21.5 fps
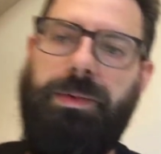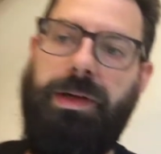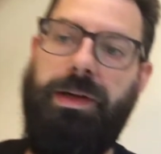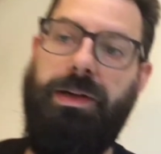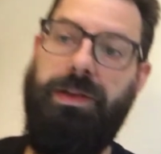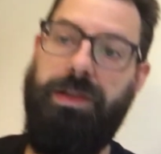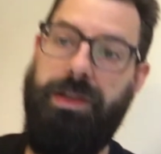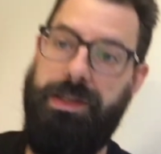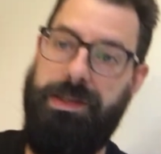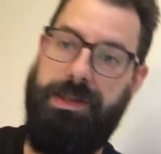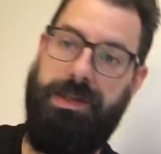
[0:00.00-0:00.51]
I'm going
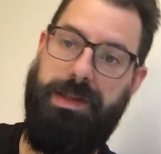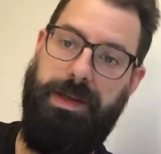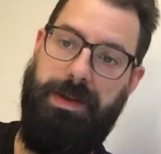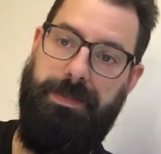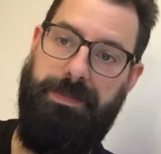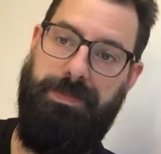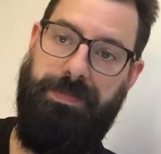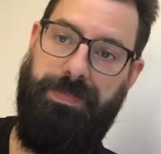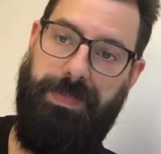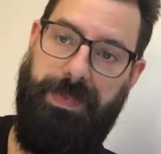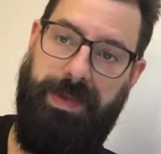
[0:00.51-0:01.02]
to list
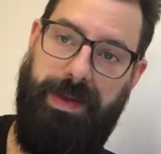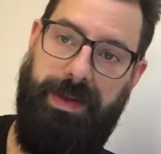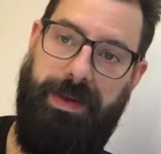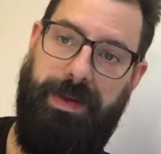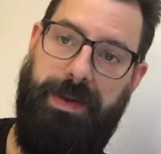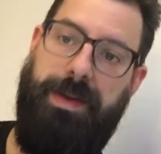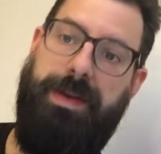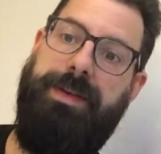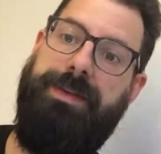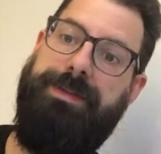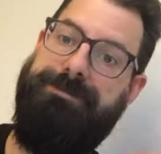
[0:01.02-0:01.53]
them.
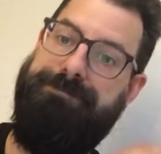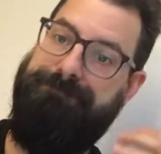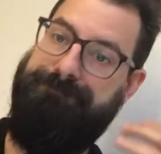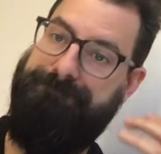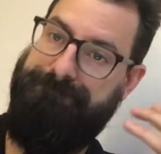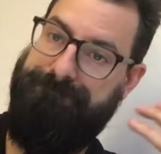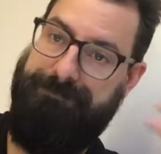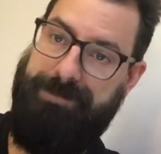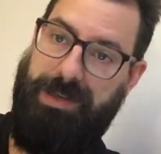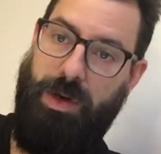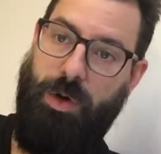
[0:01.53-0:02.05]

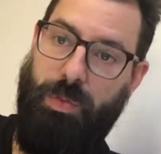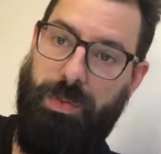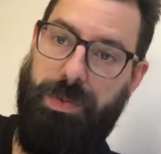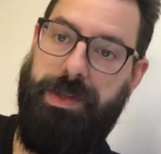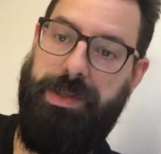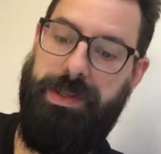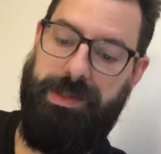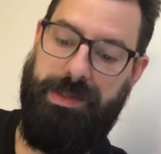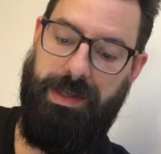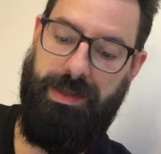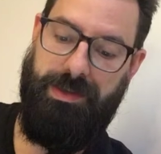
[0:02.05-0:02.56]

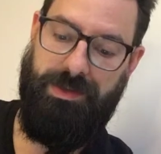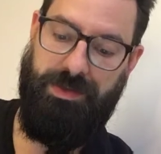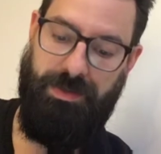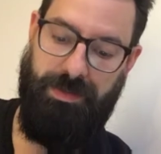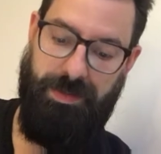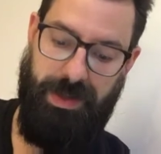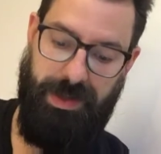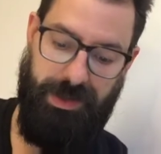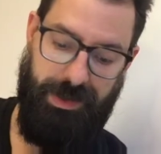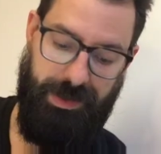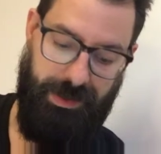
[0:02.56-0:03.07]
Hopefully this sounds
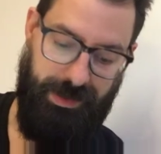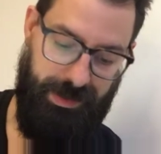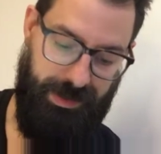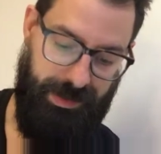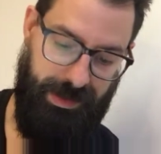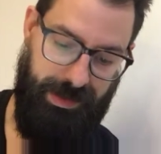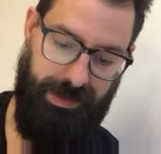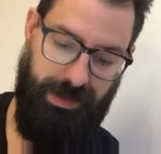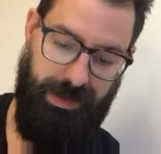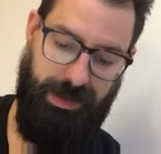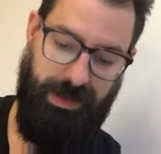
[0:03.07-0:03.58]
familiar,
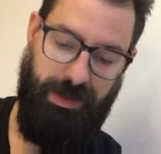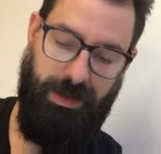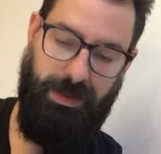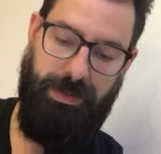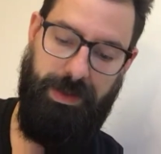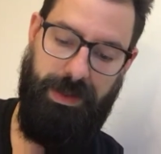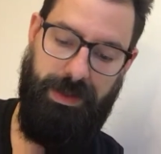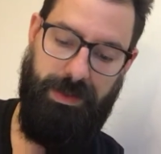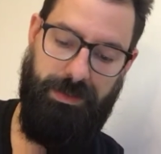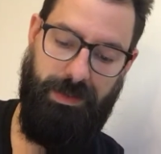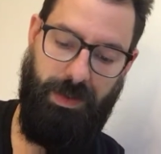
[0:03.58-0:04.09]
and then it'll
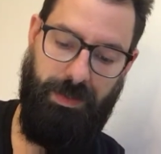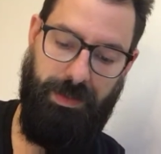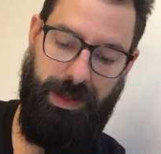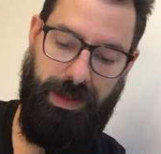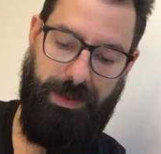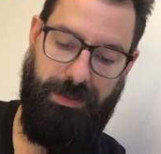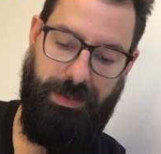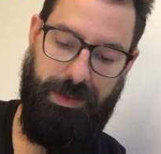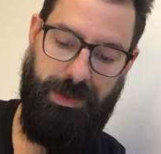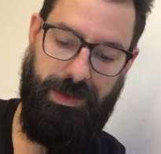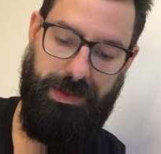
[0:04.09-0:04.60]
be on
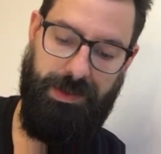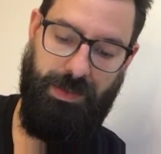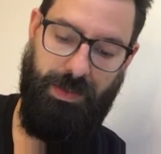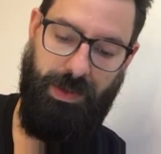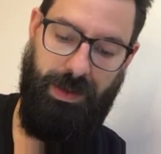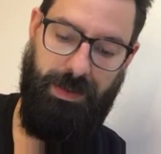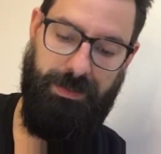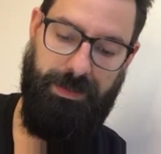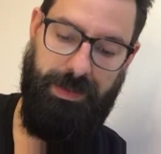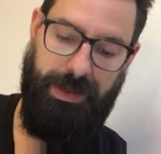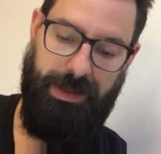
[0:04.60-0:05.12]
Blackboard as
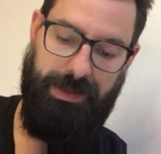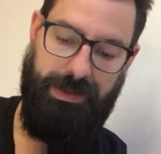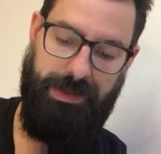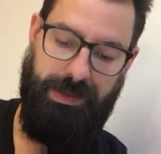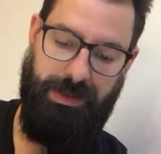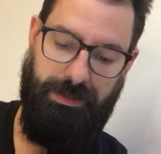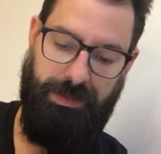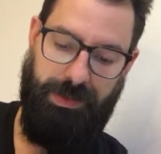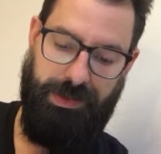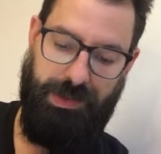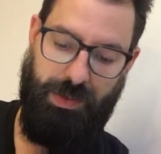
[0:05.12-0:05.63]
well. But it's
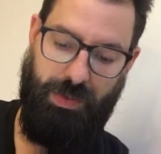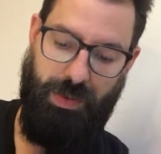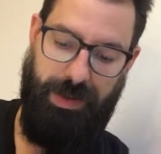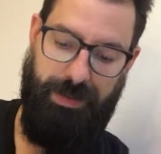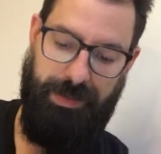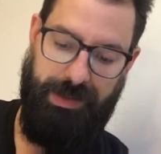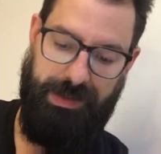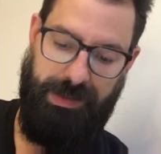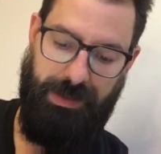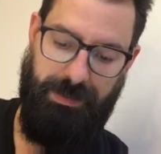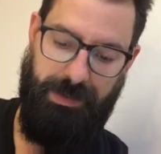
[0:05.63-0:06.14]
simple
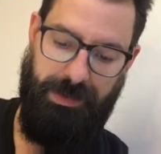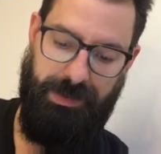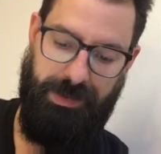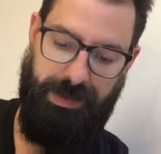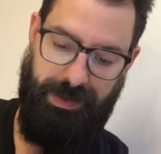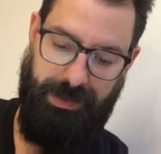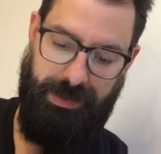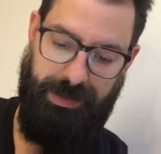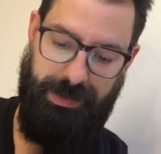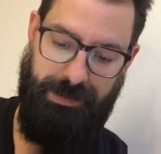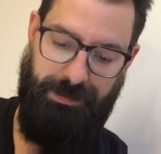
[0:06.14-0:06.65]
squamous
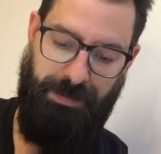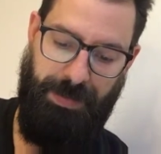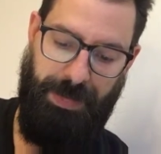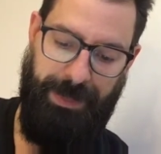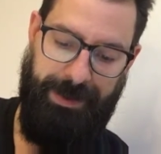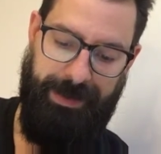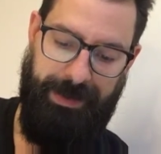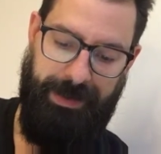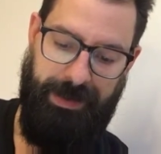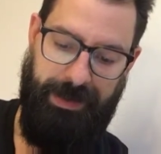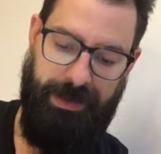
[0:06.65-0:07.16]
epithelium,
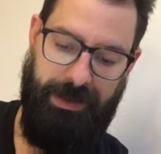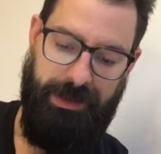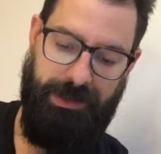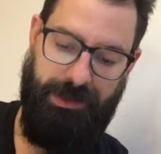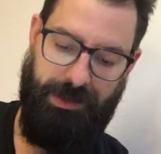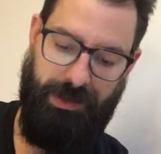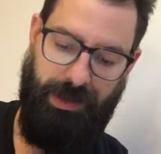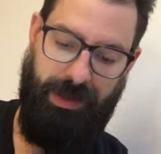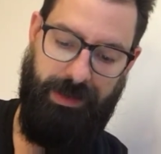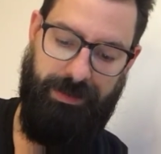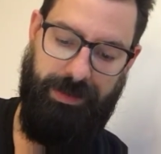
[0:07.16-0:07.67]

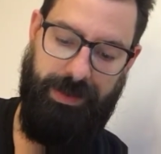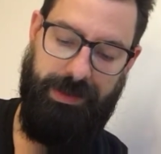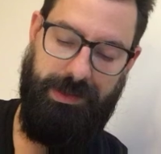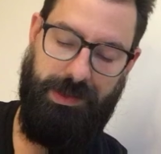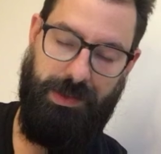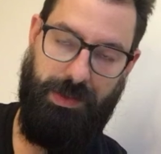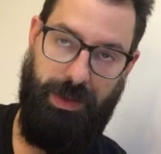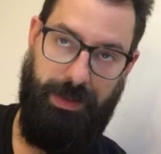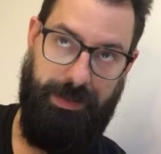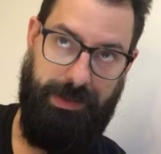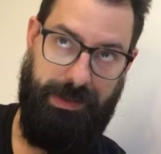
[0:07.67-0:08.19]
stratified
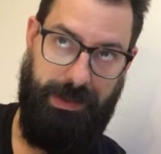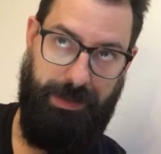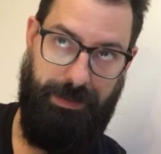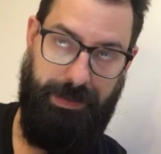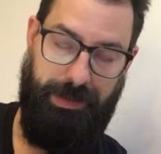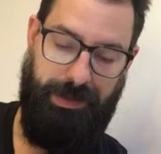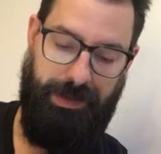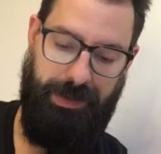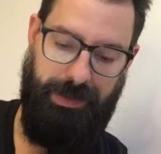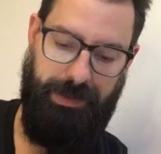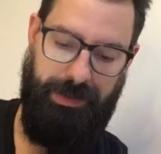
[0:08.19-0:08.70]
squamous
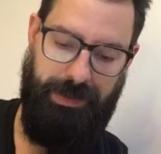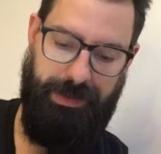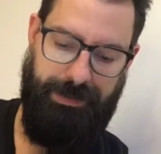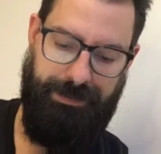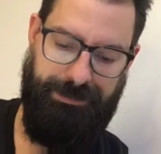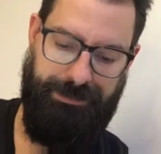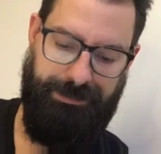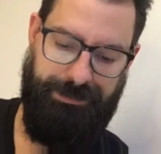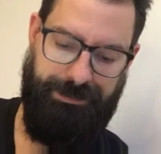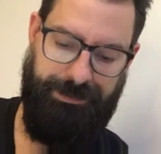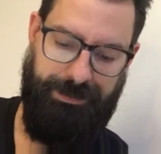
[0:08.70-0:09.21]
epithelium,